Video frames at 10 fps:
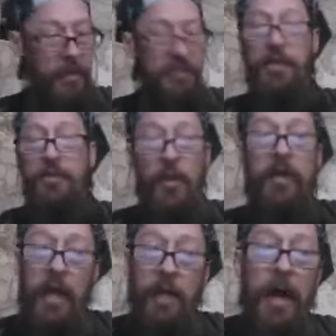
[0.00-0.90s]
and this is
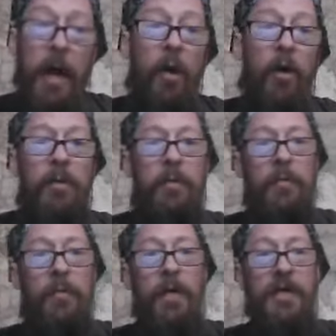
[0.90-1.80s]
what came out.
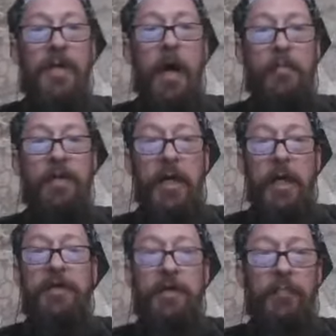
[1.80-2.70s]
And I
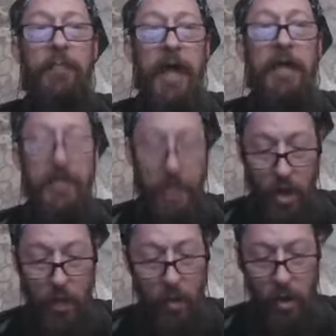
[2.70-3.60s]
began to beckon
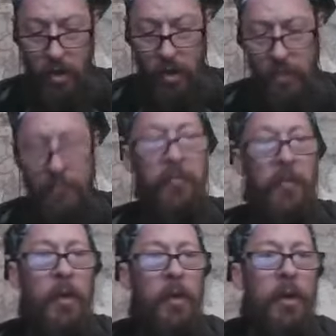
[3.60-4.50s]
him.
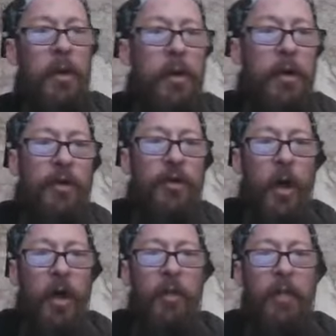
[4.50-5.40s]

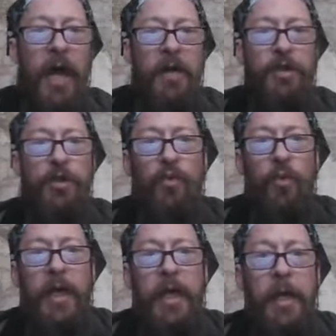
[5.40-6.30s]
You are commanded to
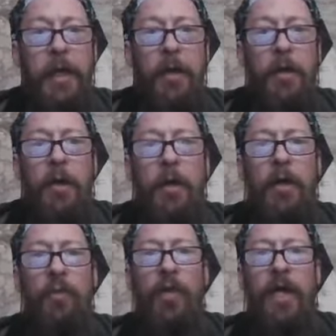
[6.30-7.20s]
read.
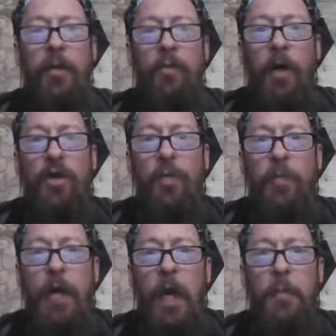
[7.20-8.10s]
Read while you
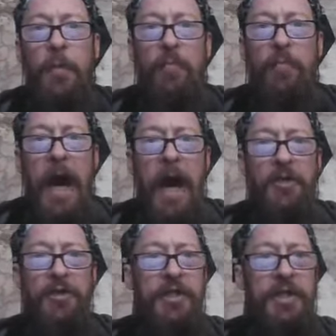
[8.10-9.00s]
prepare for the
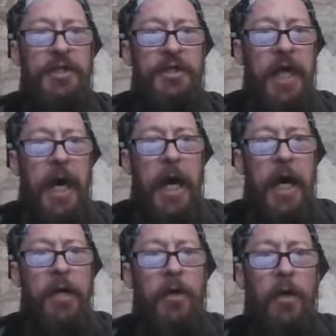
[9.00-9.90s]
battles this
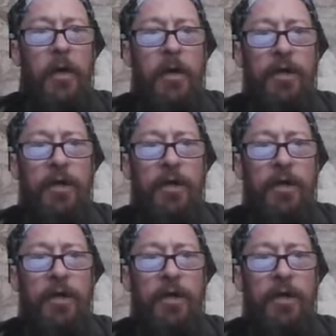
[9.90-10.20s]
day.